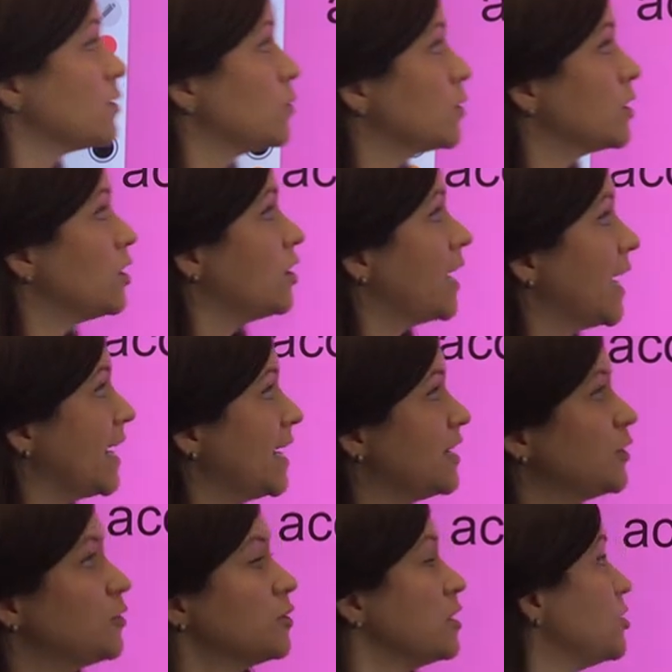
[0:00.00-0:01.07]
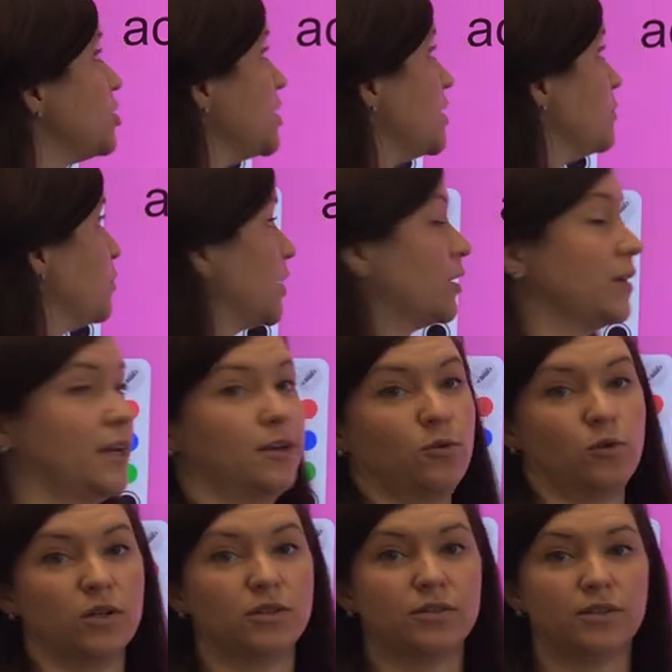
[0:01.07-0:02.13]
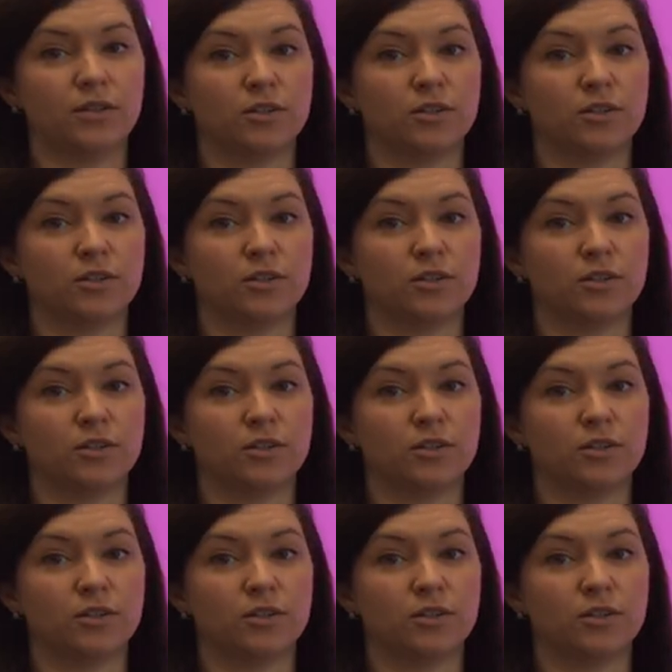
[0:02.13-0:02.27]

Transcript: squirrel ate crunchy brown acorns.